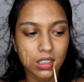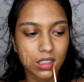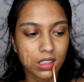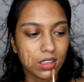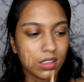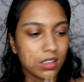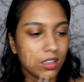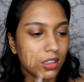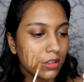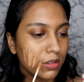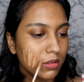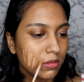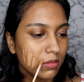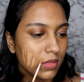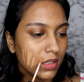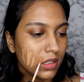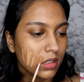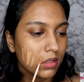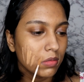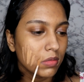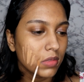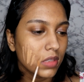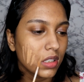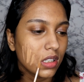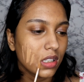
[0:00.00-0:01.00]
around my
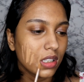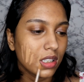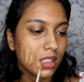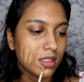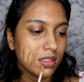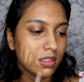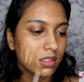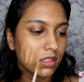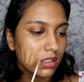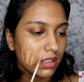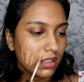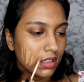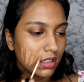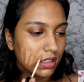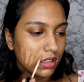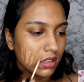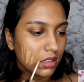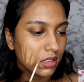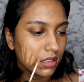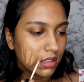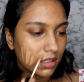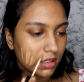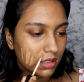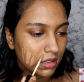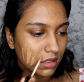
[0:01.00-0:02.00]
mouth,
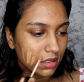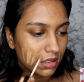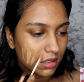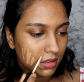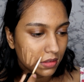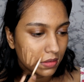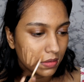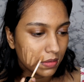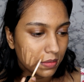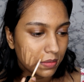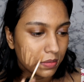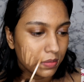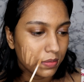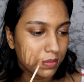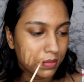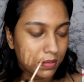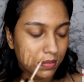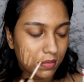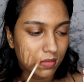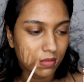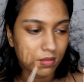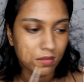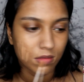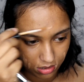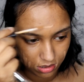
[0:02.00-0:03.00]

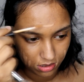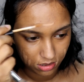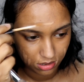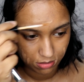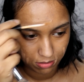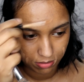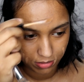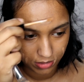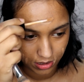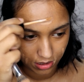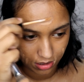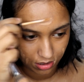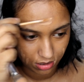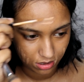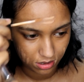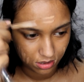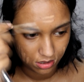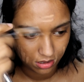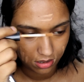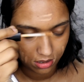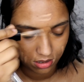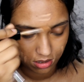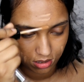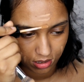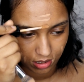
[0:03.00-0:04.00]
a little bit
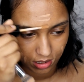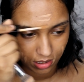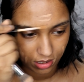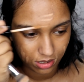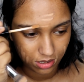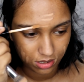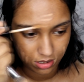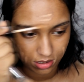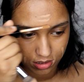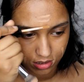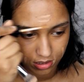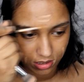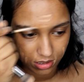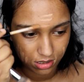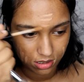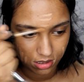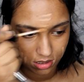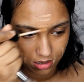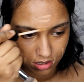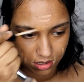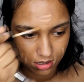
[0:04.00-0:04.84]
here,